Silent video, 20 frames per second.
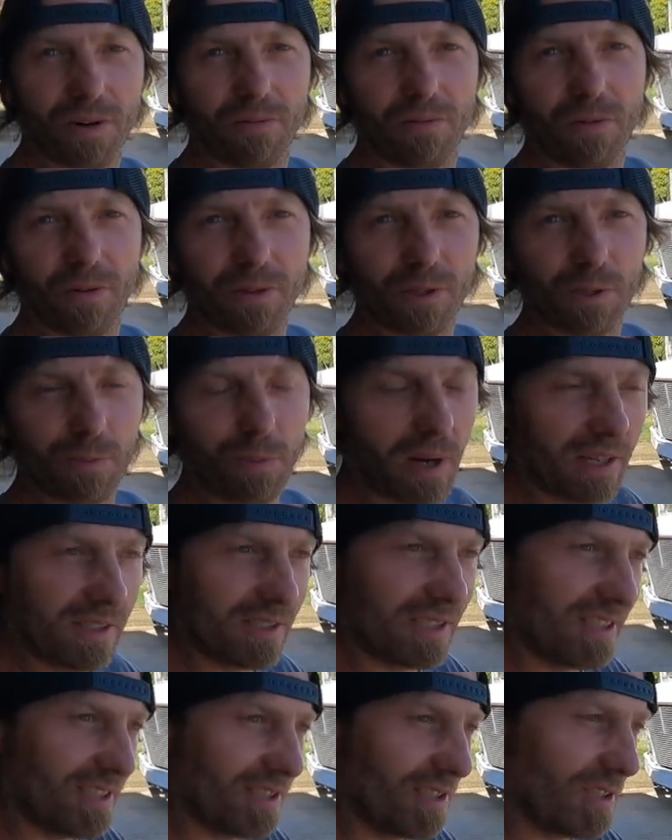converter
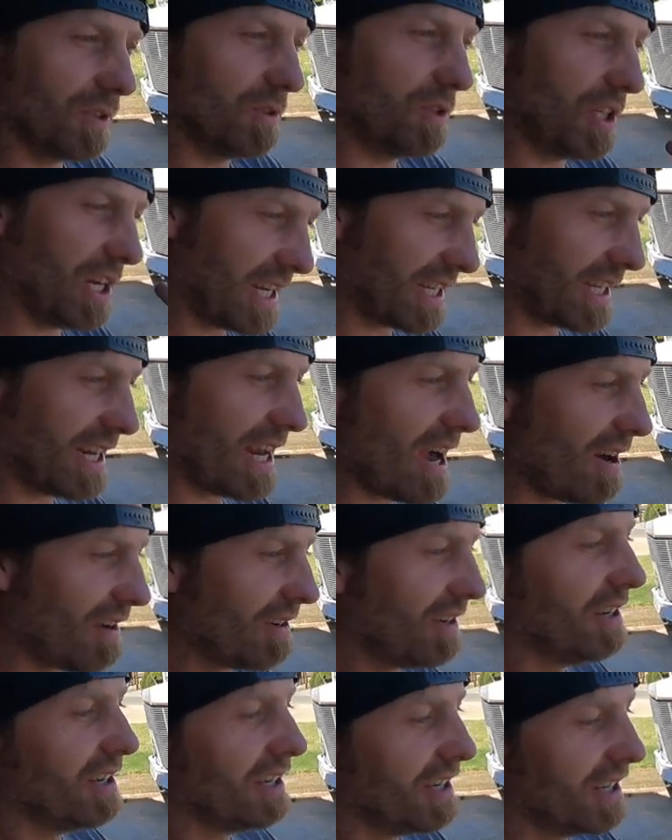spacing, so go check it out.